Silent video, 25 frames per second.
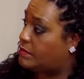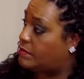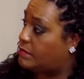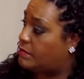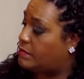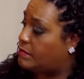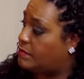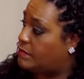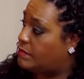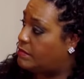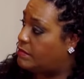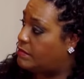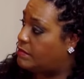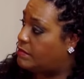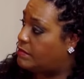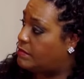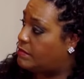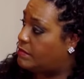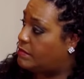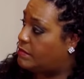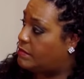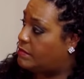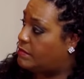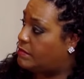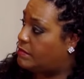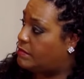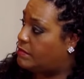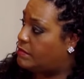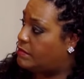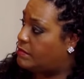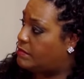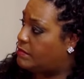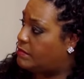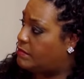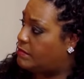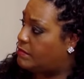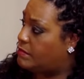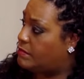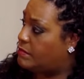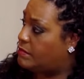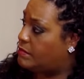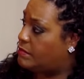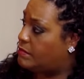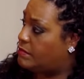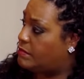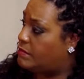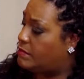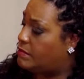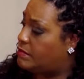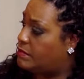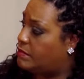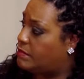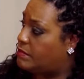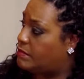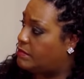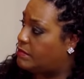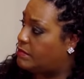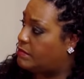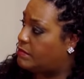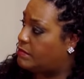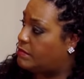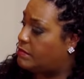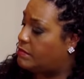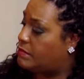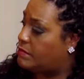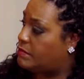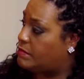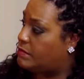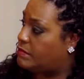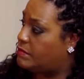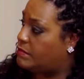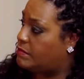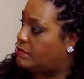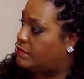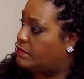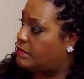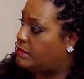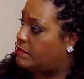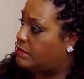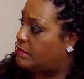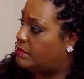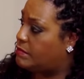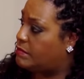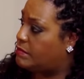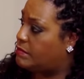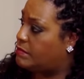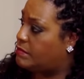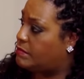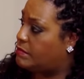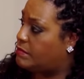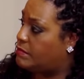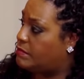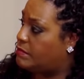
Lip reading: This person isn't speaking.